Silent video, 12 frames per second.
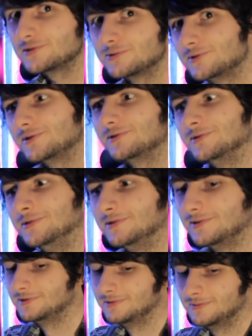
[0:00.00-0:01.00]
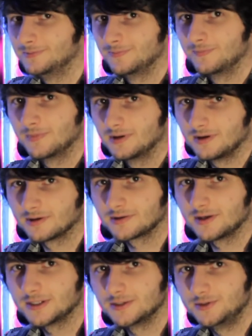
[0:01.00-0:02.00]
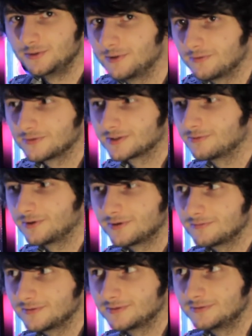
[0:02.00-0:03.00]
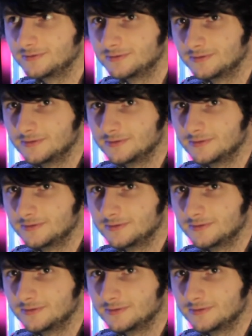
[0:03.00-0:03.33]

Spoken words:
to it, and I kind of do every so often.